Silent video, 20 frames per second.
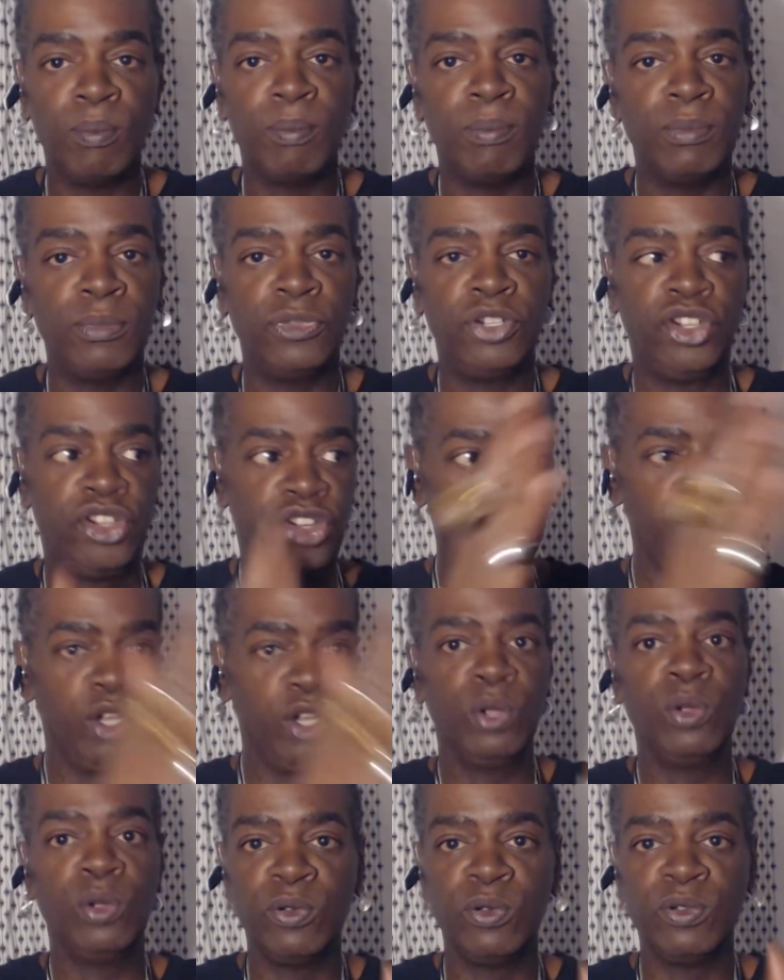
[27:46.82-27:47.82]

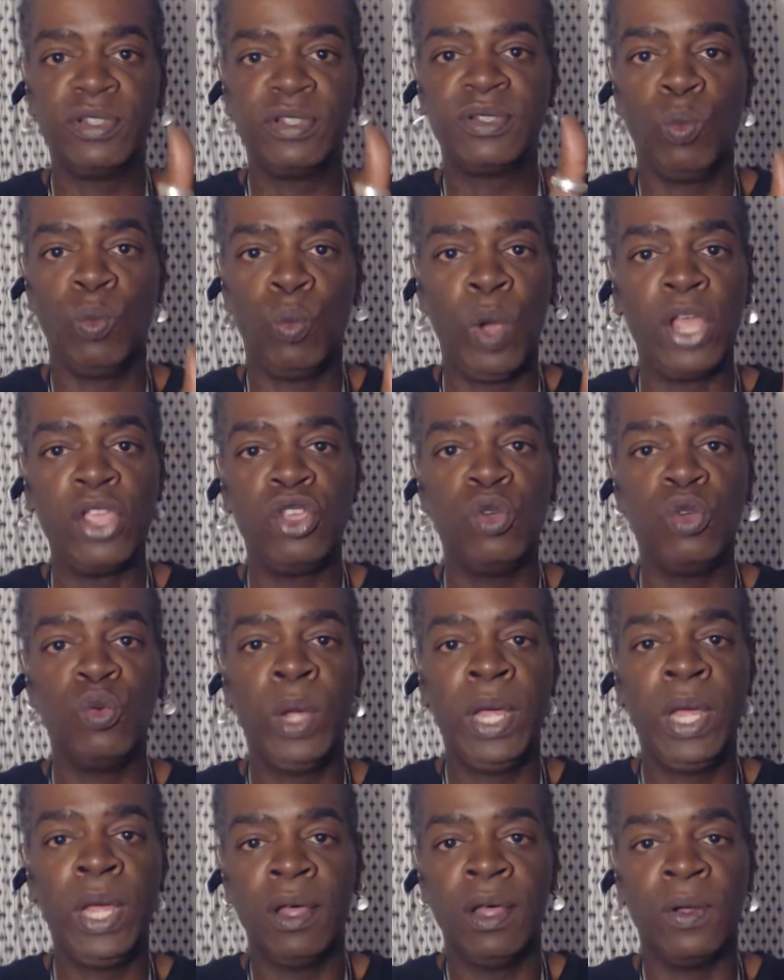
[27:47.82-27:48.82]
choose what you
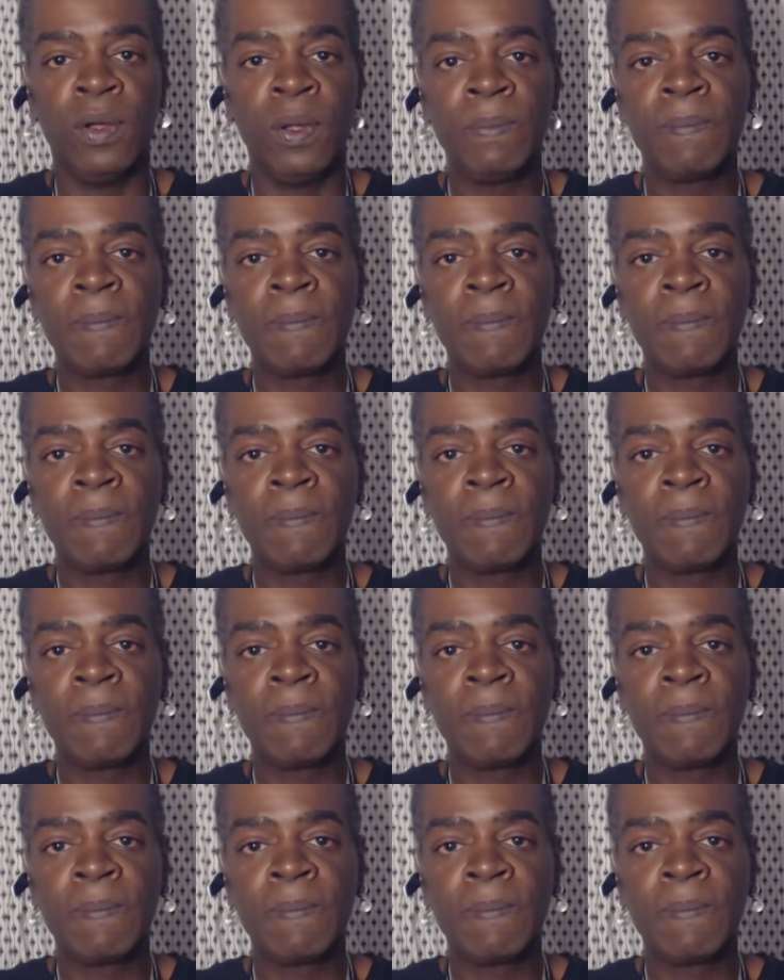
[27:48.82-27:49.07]
will.